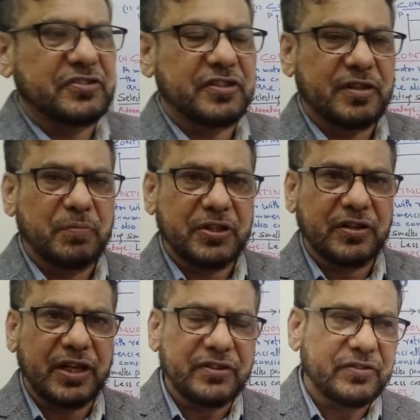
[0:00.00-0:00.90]
state temperature
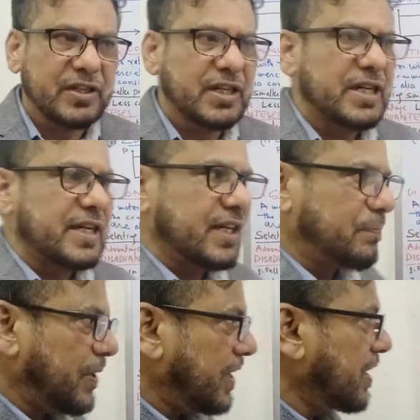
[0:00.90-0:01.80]
rise
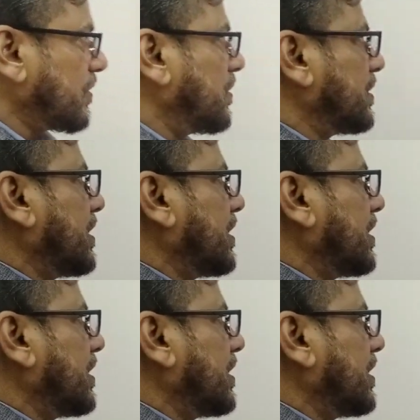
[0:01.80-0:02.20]
depending on